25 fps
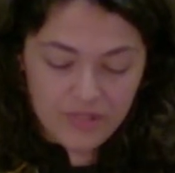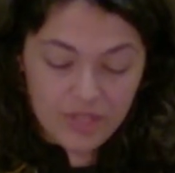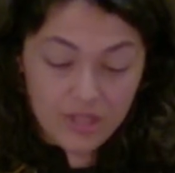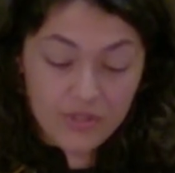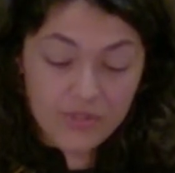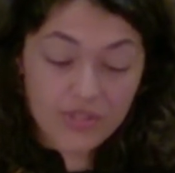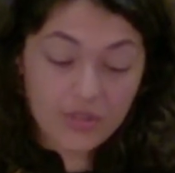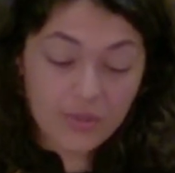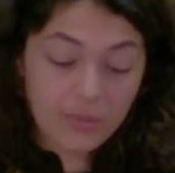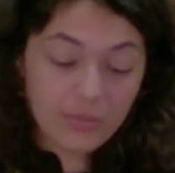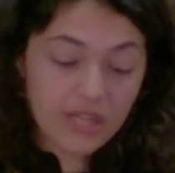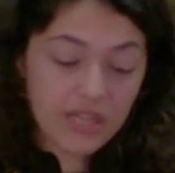
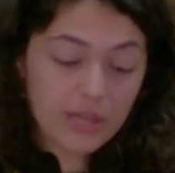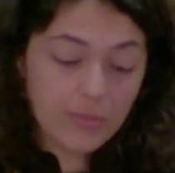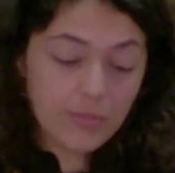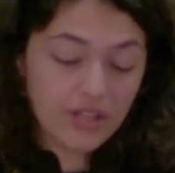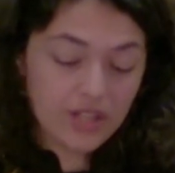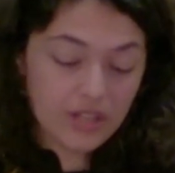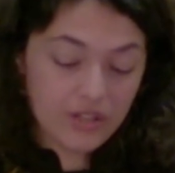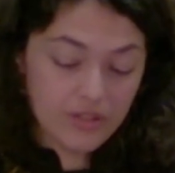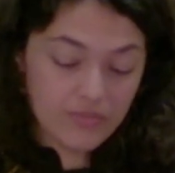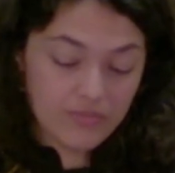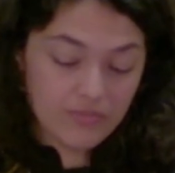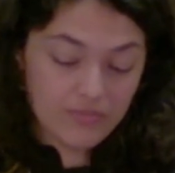So
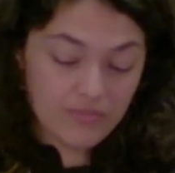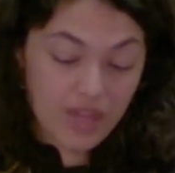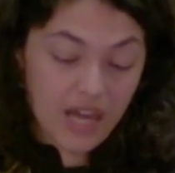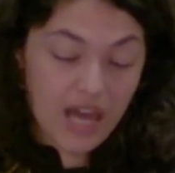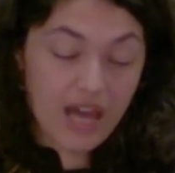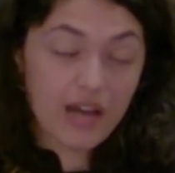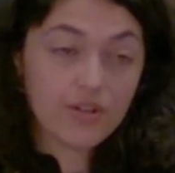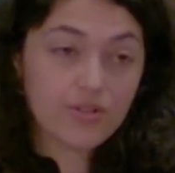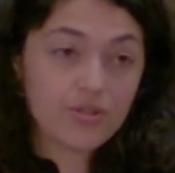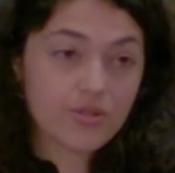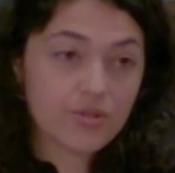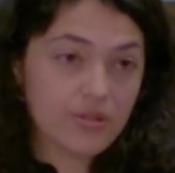maybe,
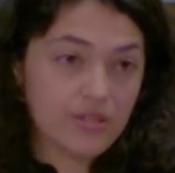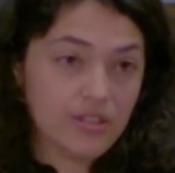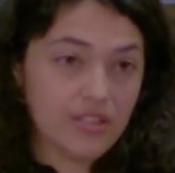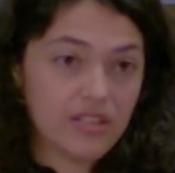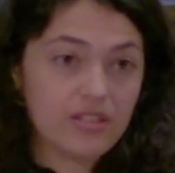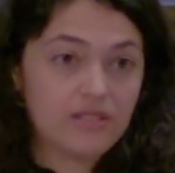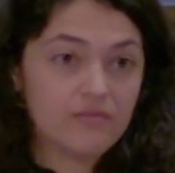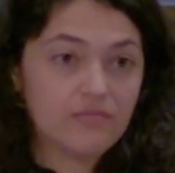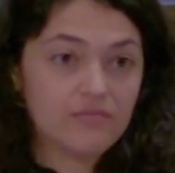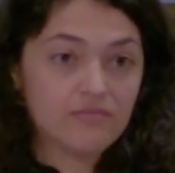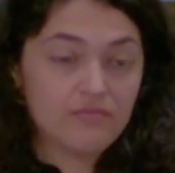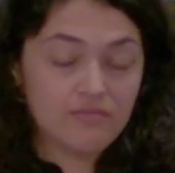
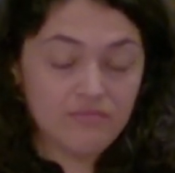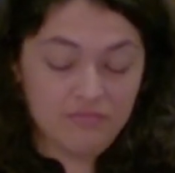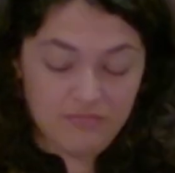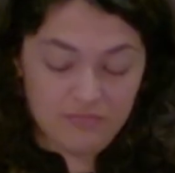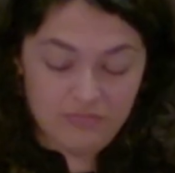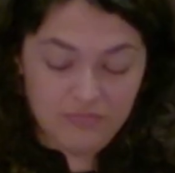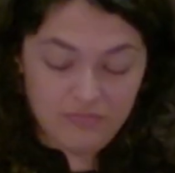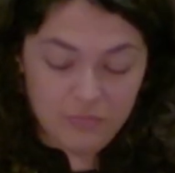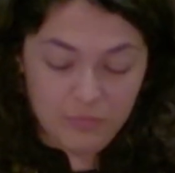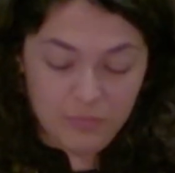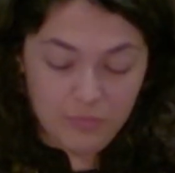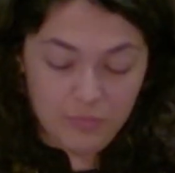actually,
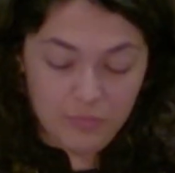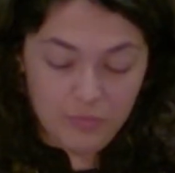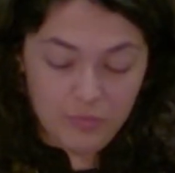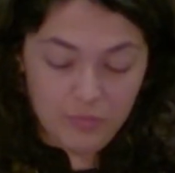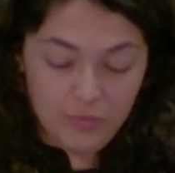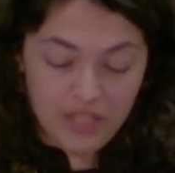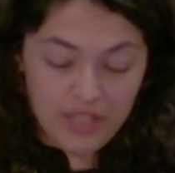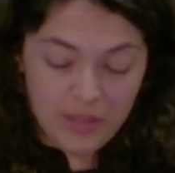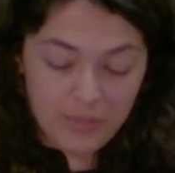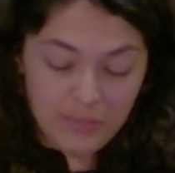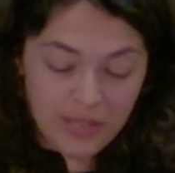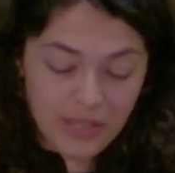
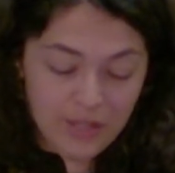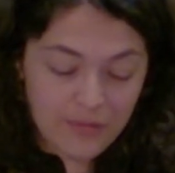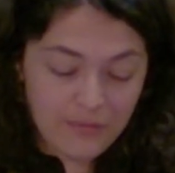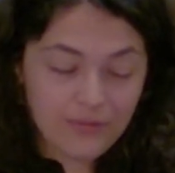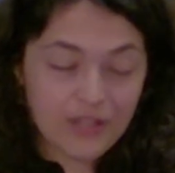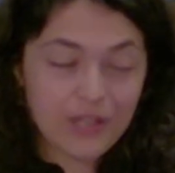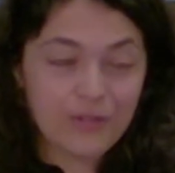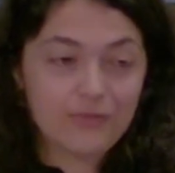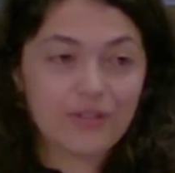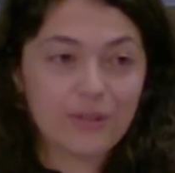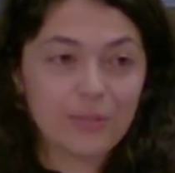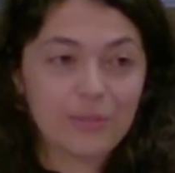we can
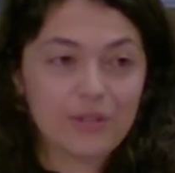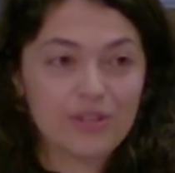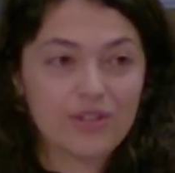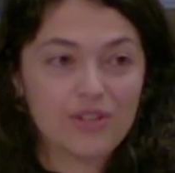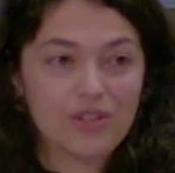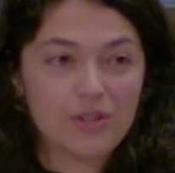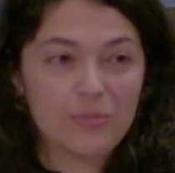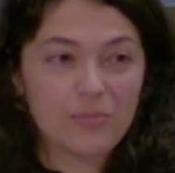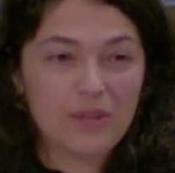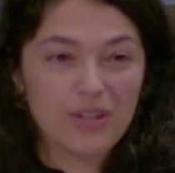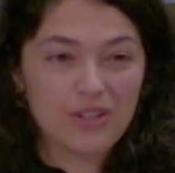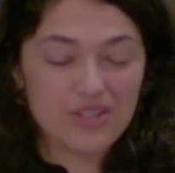benefit from a
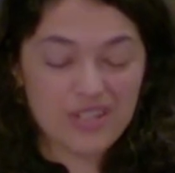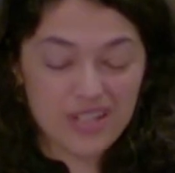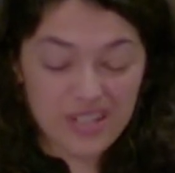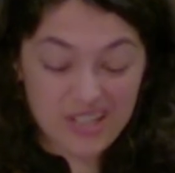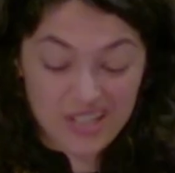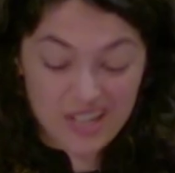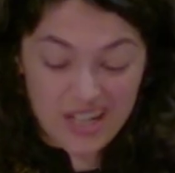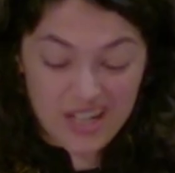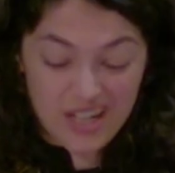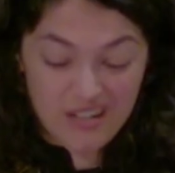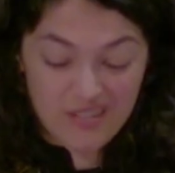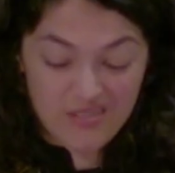little melting
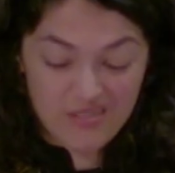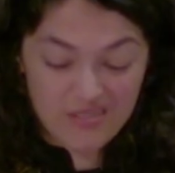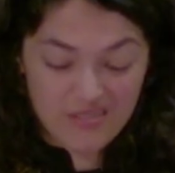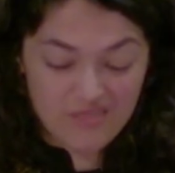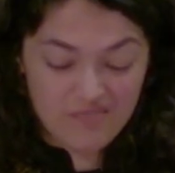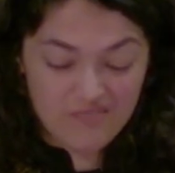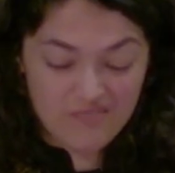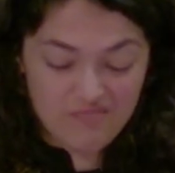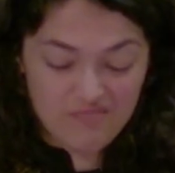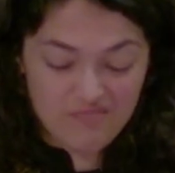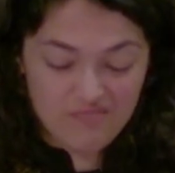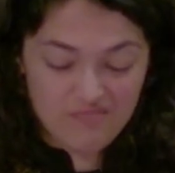down
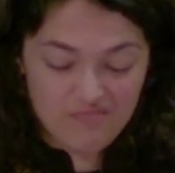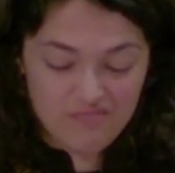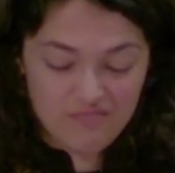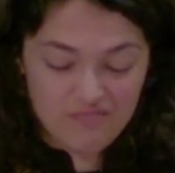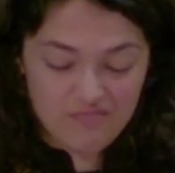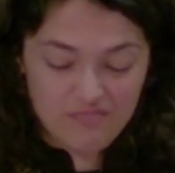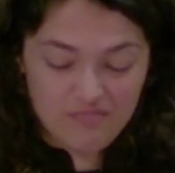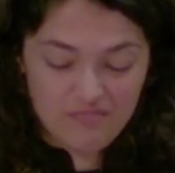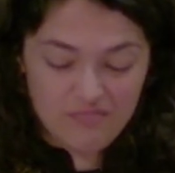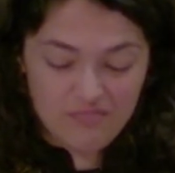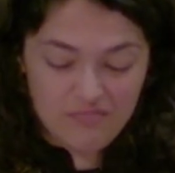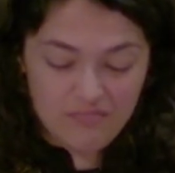
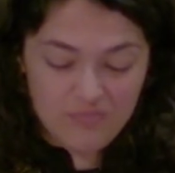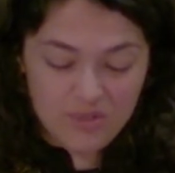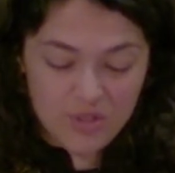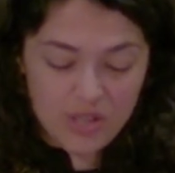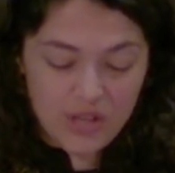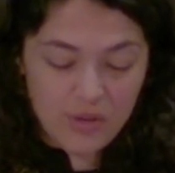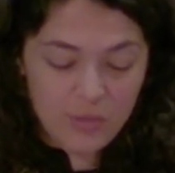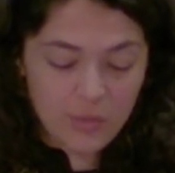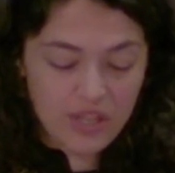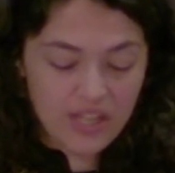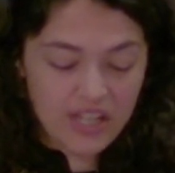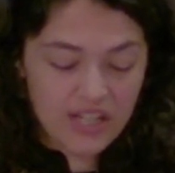
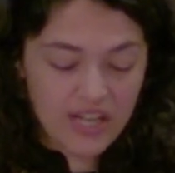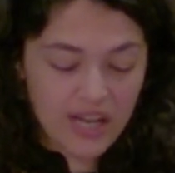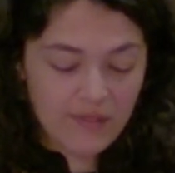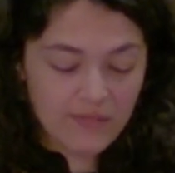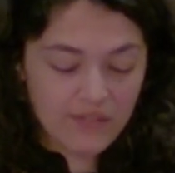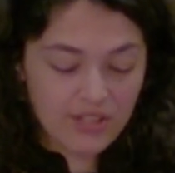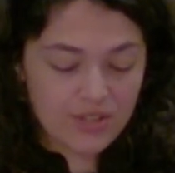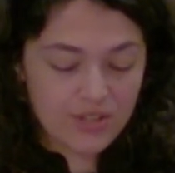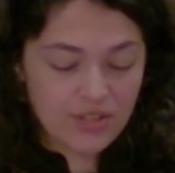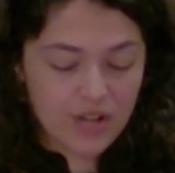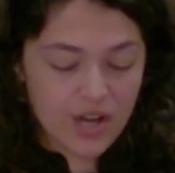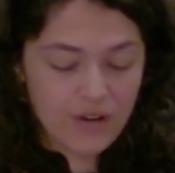so that we can have
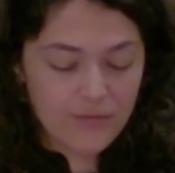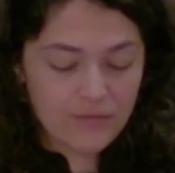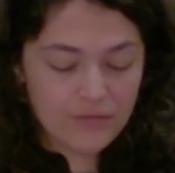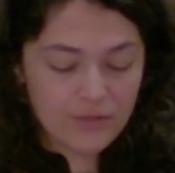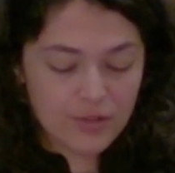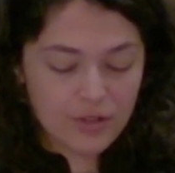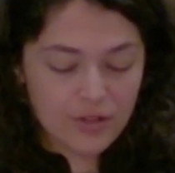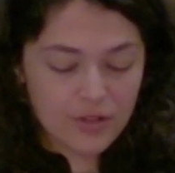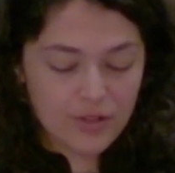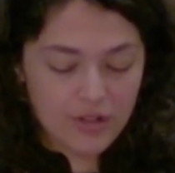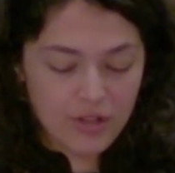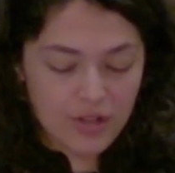a
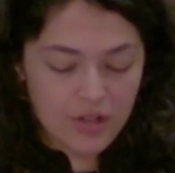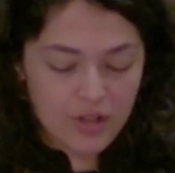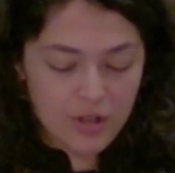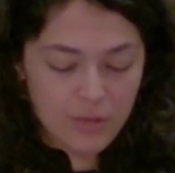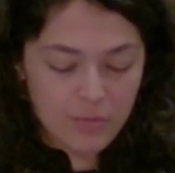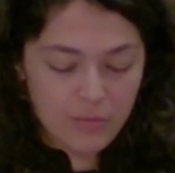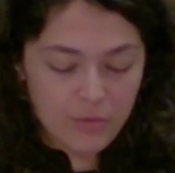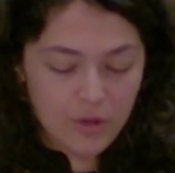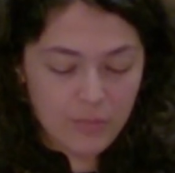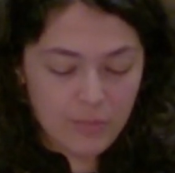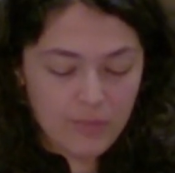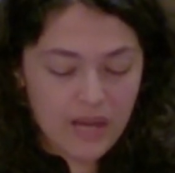softer,
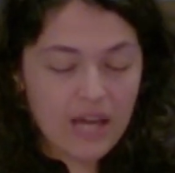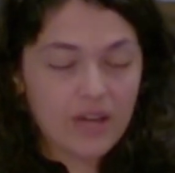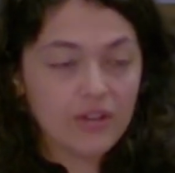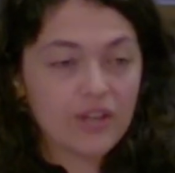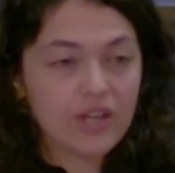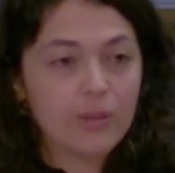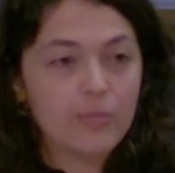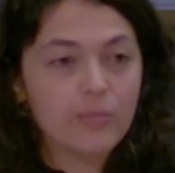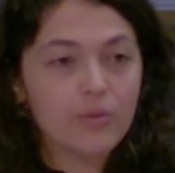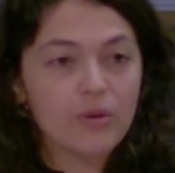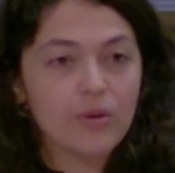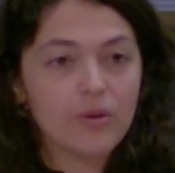more
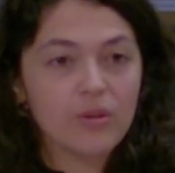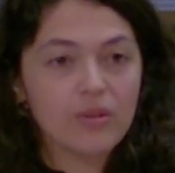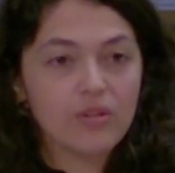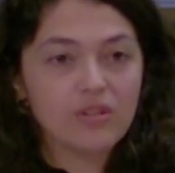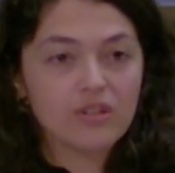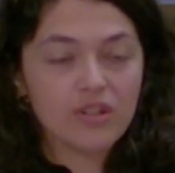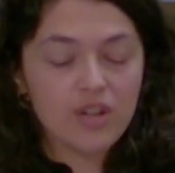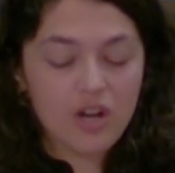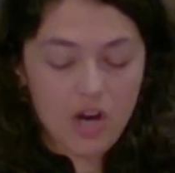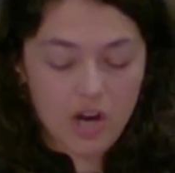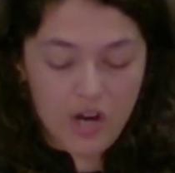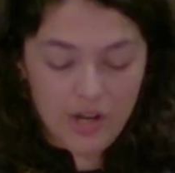malleable
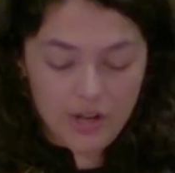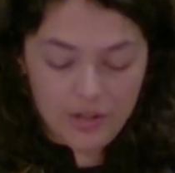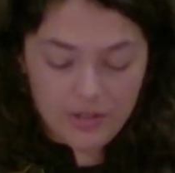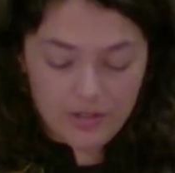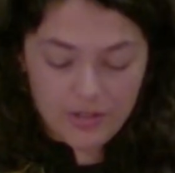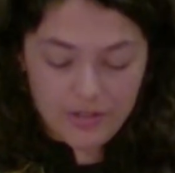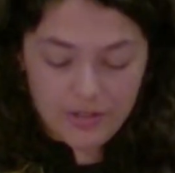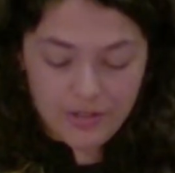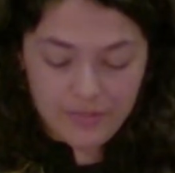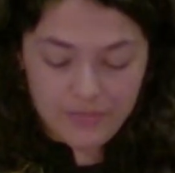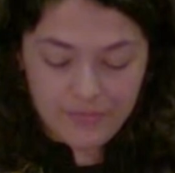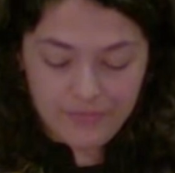
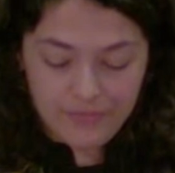heart.